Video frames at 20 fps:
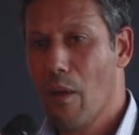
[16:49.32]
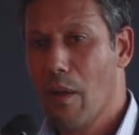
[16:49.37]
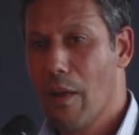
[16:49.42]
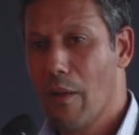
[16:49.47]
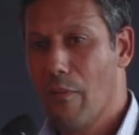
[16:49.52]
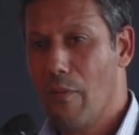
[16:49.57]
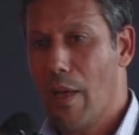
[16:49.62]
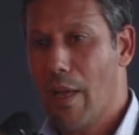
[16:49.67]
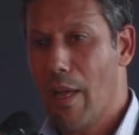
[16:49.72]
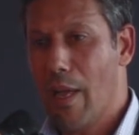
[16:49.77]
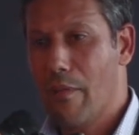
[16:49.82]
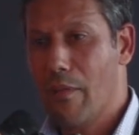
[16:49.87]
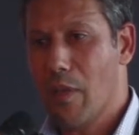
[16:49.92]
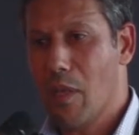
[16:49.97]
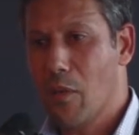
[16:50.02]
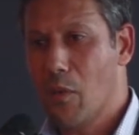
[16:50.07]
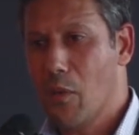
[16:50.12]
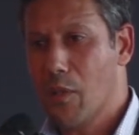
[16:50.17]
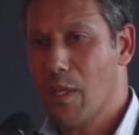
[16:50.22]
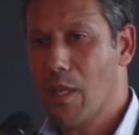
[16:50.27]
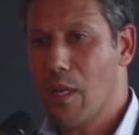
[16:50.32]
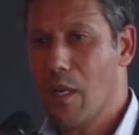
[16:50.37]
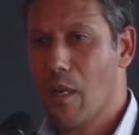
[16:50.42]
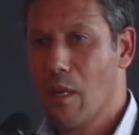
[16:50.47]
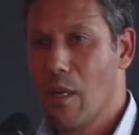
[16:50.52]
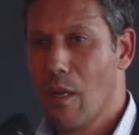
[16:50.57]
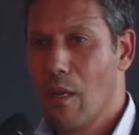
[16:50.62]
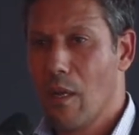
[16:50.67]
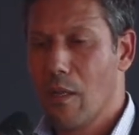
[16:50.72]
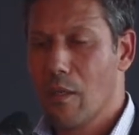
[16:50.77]
If I have a user
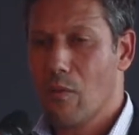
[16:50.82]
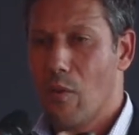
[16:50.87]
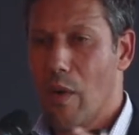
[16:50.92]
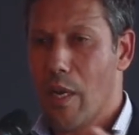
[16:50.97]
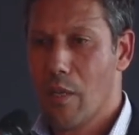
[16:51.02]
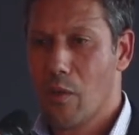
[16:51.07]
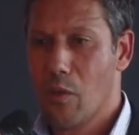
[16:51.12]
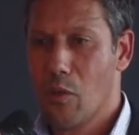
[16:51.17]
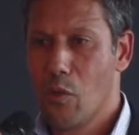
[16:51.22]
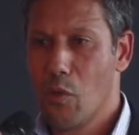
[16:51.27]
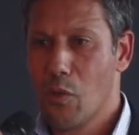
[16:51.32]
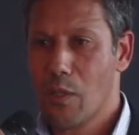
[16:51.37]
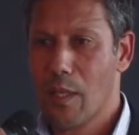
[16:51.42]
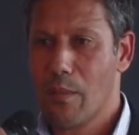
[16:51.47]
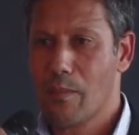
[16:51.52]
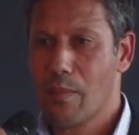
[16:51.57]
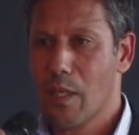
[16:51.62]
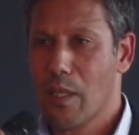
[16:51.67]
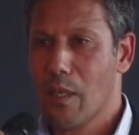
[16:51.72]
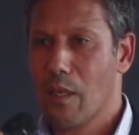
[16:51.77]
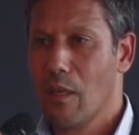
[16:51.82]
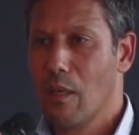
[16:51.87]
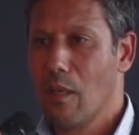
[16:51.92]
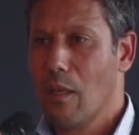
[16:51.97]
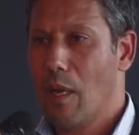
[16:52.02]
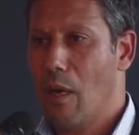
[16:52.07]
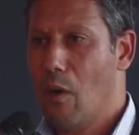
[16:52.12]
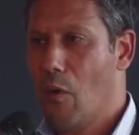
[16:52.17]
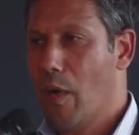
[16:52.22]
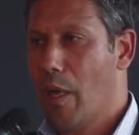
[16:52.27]
trying to do something,
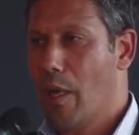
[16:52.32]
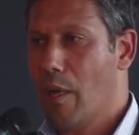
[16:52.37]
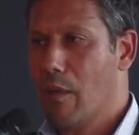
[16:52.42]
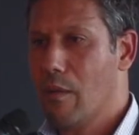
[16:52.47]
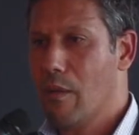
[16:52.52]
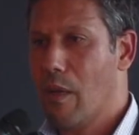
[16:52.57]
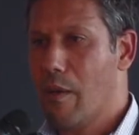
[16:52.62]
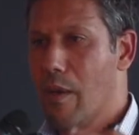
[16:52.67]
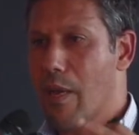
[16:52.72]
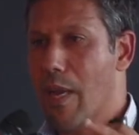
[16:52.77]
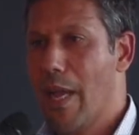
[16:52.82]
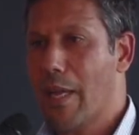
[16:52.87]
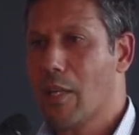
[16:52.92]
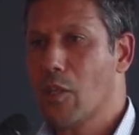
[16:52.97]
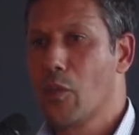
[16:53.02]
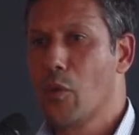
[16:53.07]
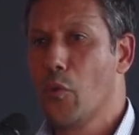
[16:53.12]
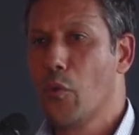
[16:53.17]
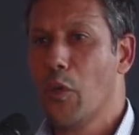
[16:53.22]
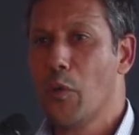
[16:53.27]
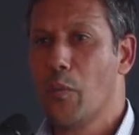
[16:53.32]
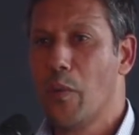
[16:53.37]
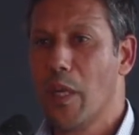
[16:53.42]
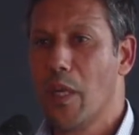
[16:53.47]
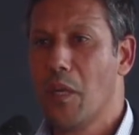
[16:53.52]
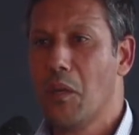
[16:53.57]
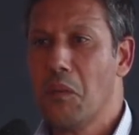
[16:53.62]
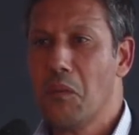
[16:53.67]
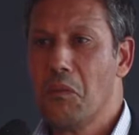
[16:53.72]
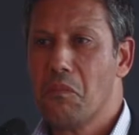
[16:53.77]
okay, the reaction would
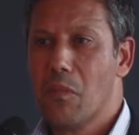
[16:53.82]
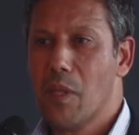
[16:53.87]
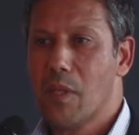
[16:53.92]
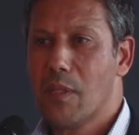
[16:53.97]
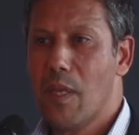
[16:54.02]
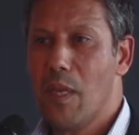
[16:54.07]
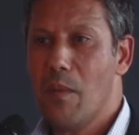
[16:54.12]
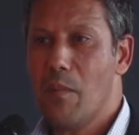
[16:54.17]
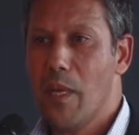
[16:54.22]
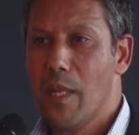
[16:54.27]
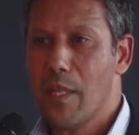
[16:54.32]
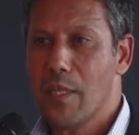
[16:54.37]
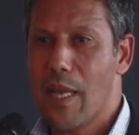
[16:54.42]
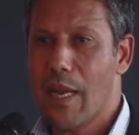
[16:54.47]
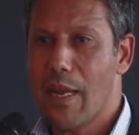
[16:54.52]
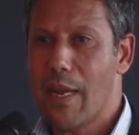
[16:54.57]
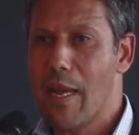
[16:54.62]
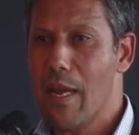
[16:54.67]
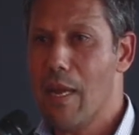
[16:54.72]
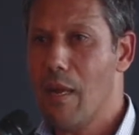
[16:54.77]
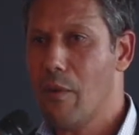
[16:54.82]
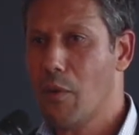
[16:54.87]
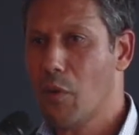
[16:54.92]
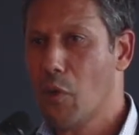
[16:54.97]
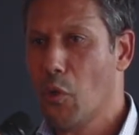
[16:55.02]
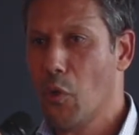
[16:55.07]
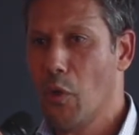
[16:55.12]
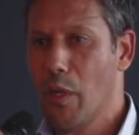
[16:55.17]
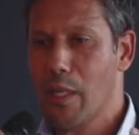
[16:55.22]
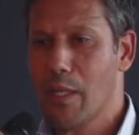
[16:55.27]
be disable his account,
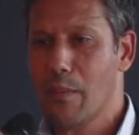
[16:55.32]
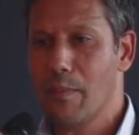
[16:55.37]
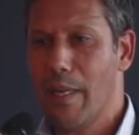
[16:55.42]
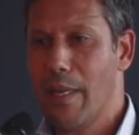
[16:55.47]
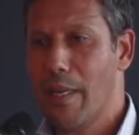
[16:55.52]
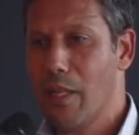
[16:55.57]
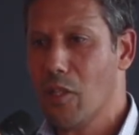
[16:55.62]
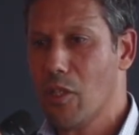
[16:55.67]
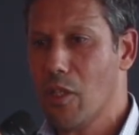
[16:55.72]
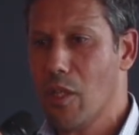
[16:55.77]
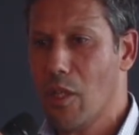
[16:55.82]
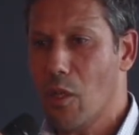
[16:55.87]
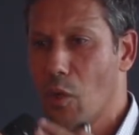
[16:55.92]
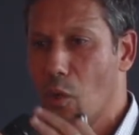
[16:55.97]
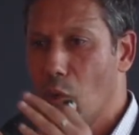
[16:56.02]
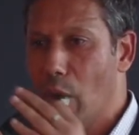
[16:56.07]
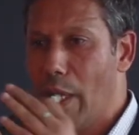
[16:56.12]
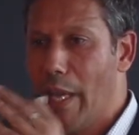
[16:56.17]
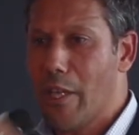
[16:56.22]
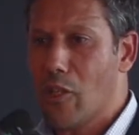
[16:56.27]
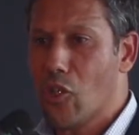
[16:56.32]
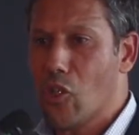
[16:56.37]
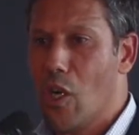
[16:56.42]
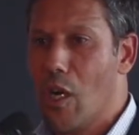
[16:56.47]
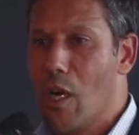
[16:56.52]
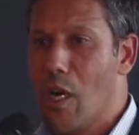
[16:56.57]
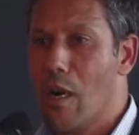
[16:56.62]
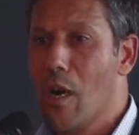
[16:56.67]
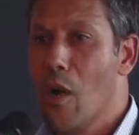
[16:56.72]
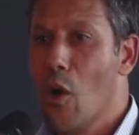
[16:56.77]
call his manager, call
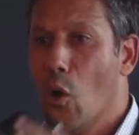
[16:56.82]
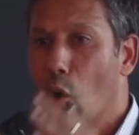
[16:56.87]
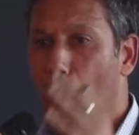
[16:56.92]
HR.